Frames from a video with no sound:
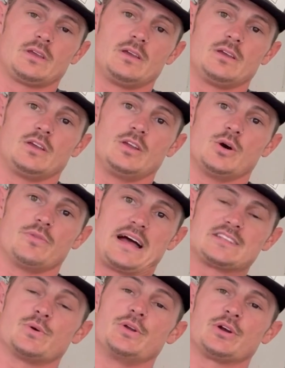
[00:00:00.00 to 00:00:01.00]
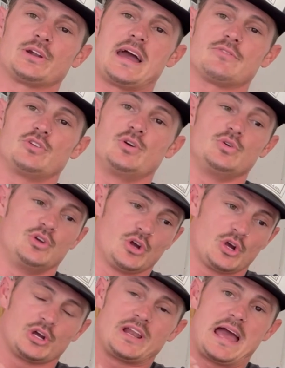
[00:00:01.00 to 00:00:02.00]
you know, that's what you're going to have to do.
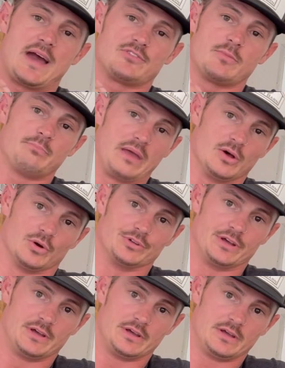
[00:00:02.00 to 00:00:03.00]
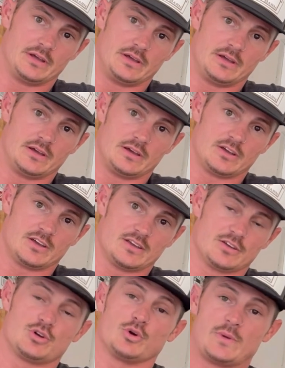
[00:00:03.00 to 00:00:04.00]
You're going to have to build
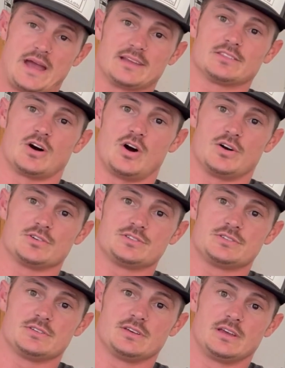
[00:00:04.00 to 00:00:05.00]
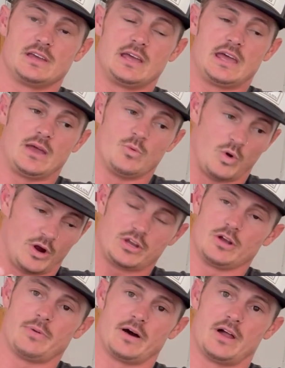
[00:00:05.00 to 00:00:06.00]
correct dogs and work
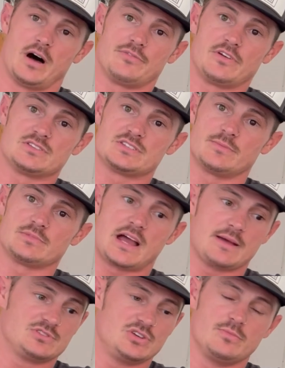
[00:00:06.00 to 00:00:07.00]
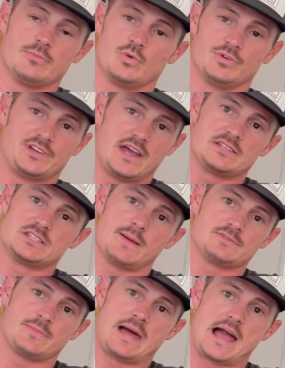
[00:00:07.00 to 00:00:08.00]
your butt off. And sometimes you will take
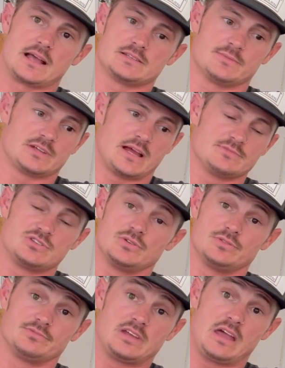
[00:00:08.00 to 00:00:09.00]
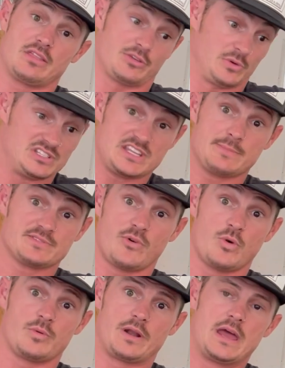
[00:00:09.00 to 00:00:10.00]
steps back. Sometimes you'll take 3 steps
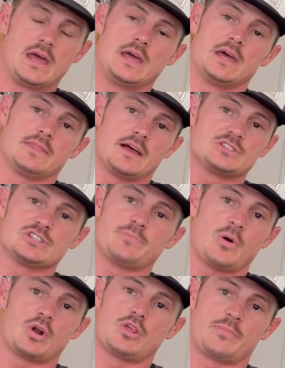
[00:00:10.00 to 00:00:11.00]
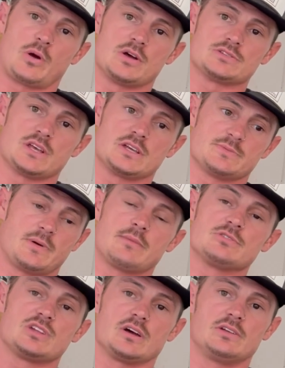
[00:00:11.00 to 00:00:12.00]
forward. That's just part of the process. But I'm
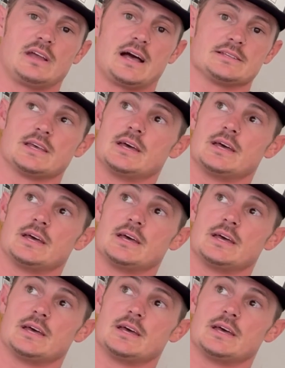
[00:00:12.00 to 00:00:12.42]
just telling you guys,